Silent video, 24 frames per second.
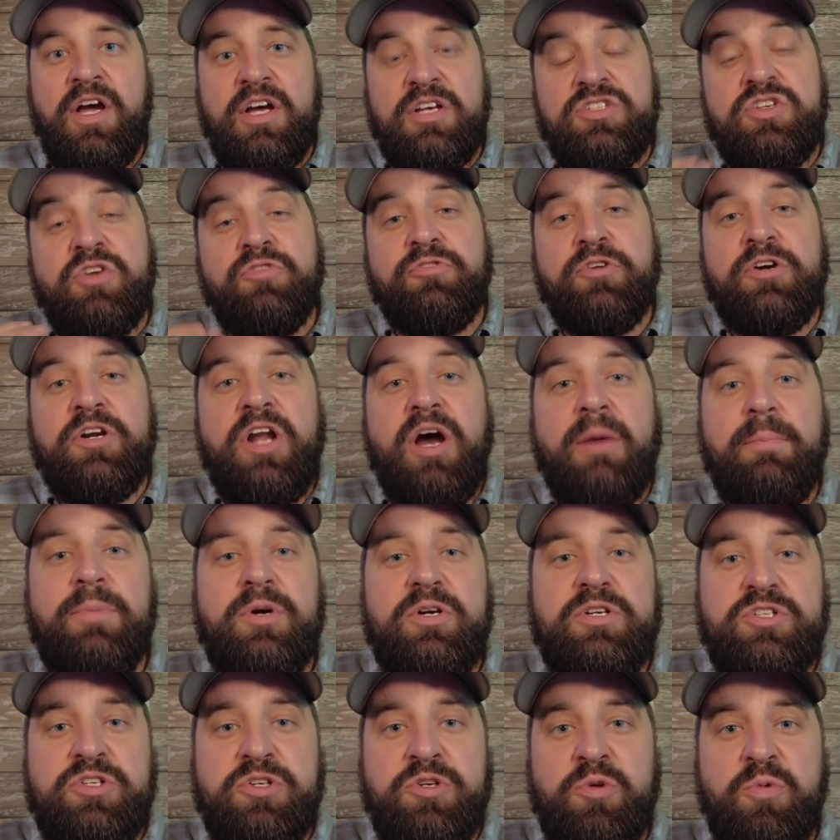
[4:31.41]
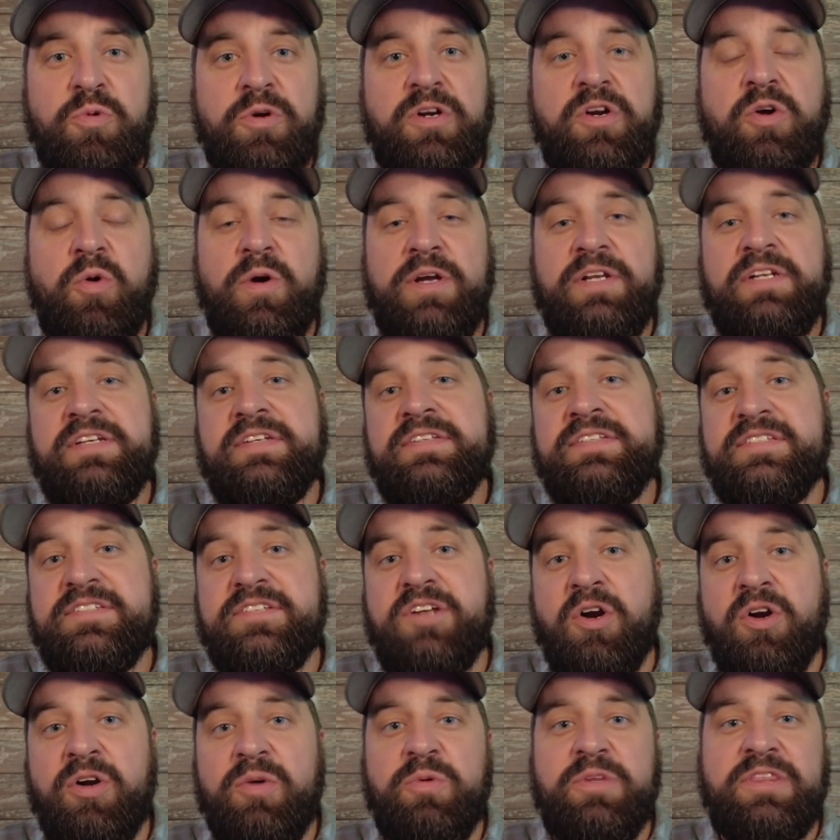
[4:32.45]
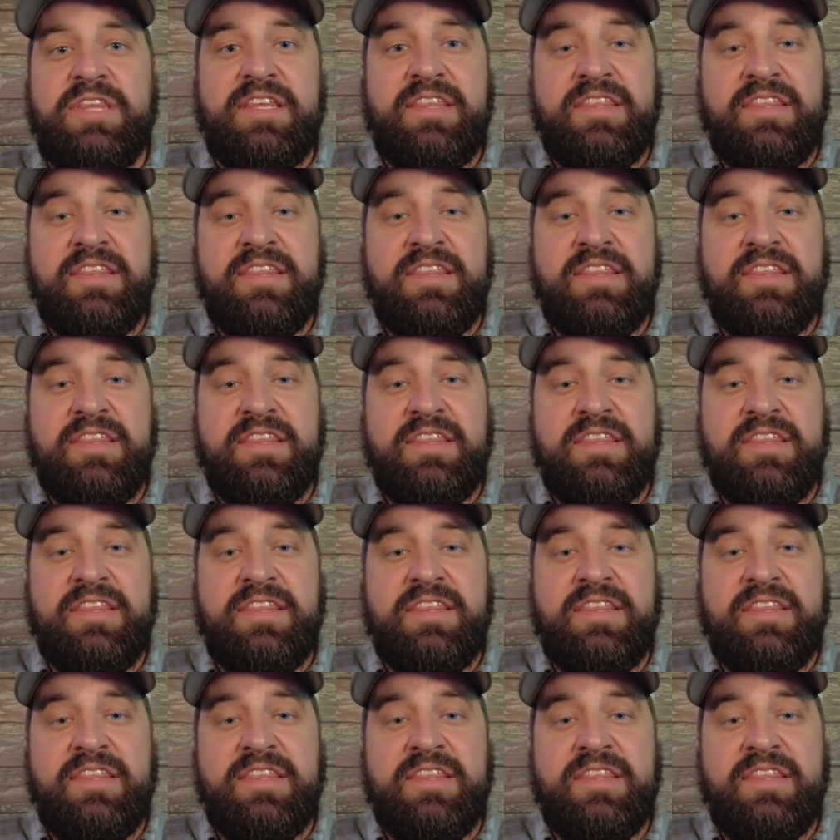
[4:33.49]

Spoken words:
So for number 2, we're going to start with the